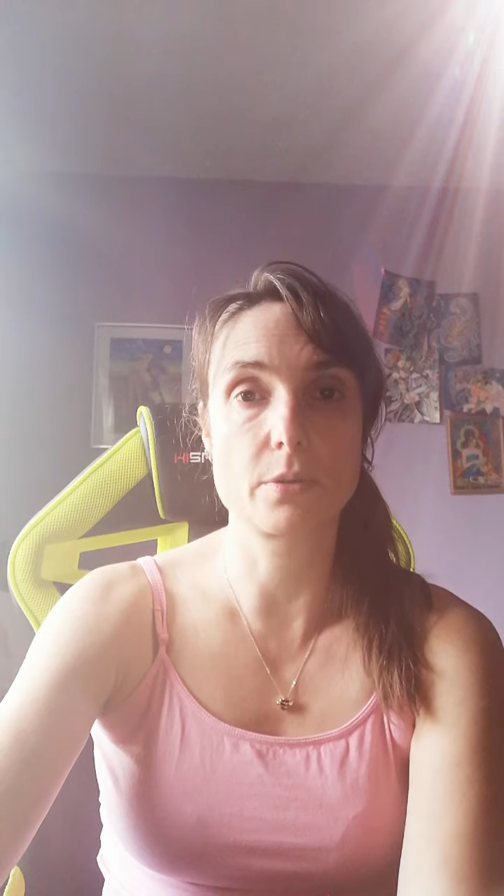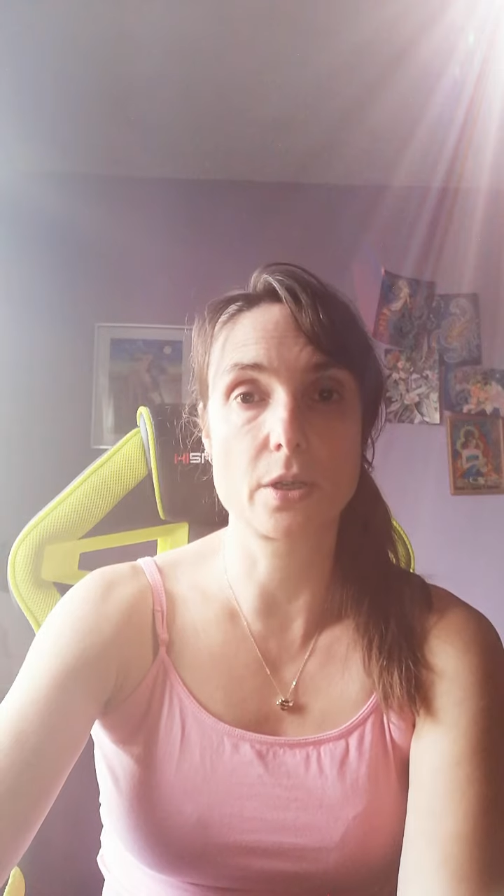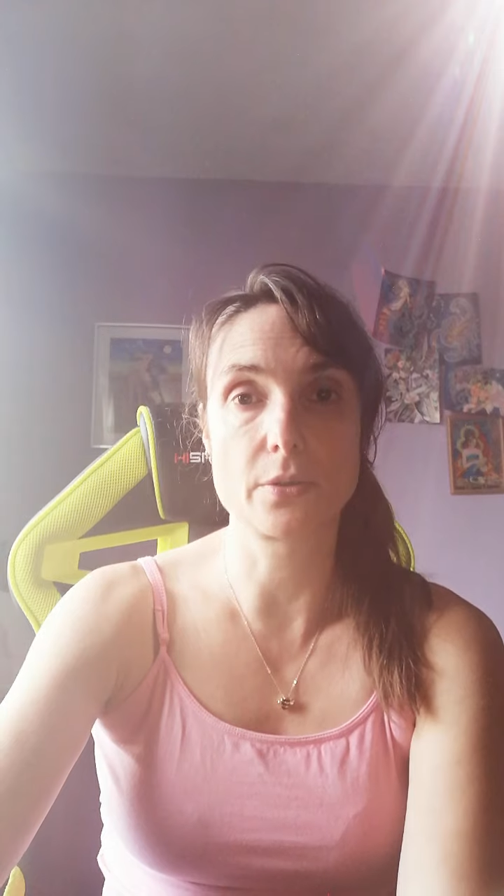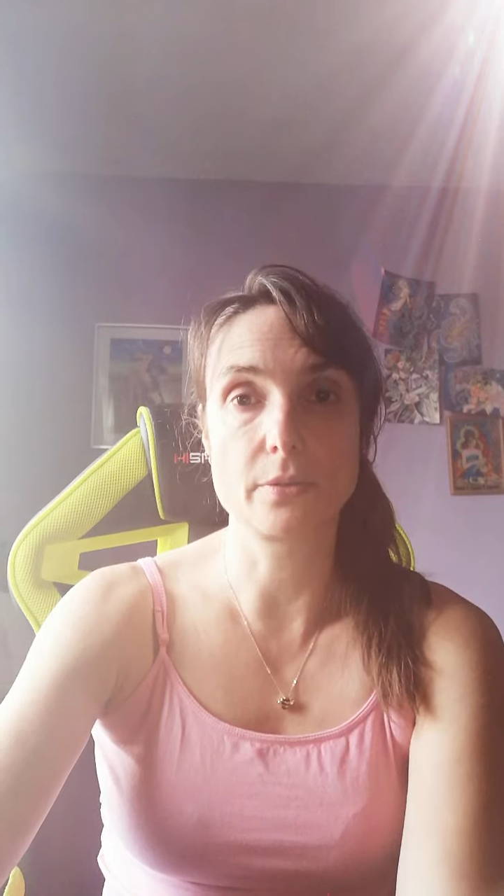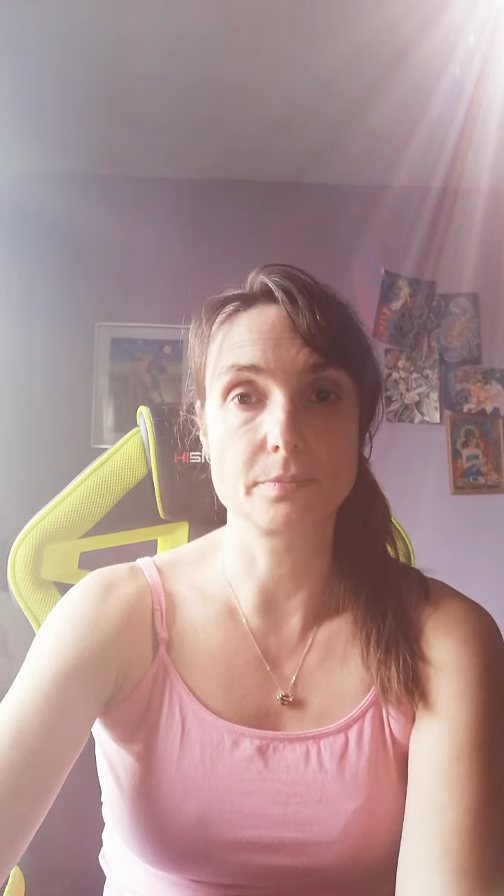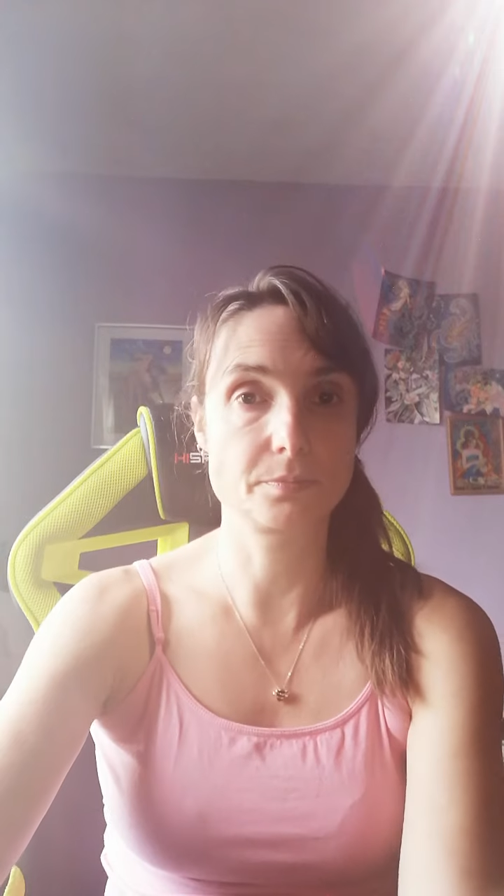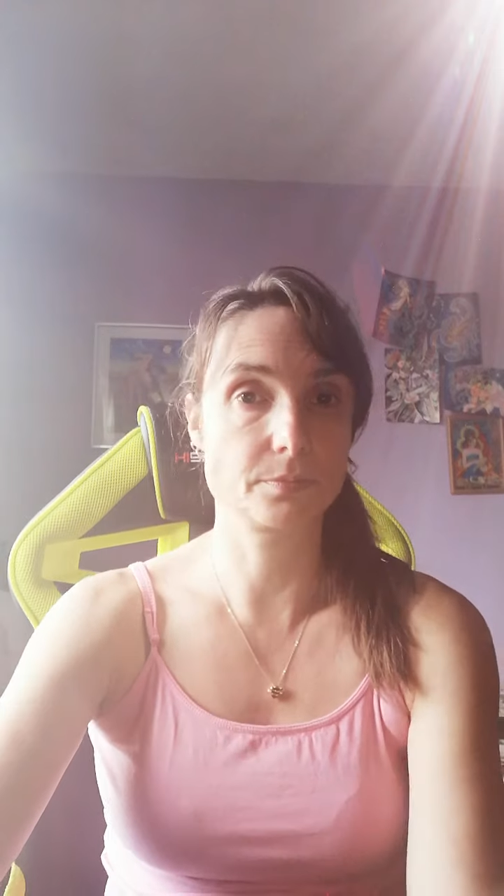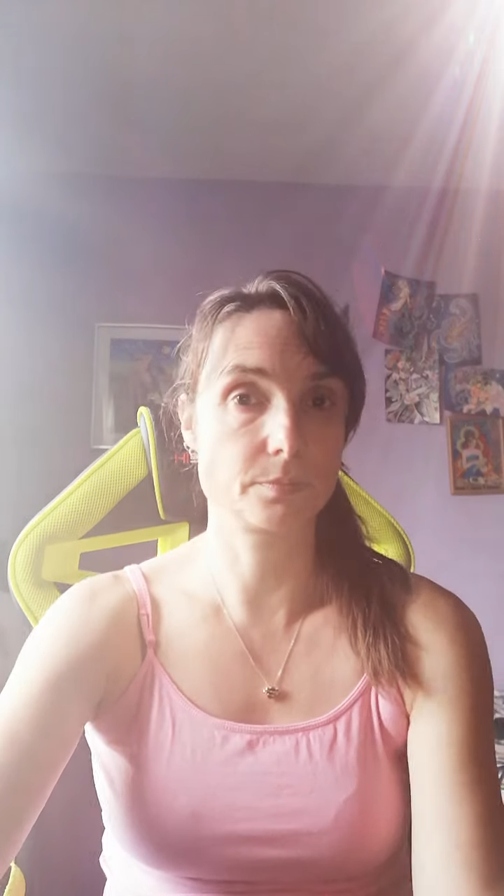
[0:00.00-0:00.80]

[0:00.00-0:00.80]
their own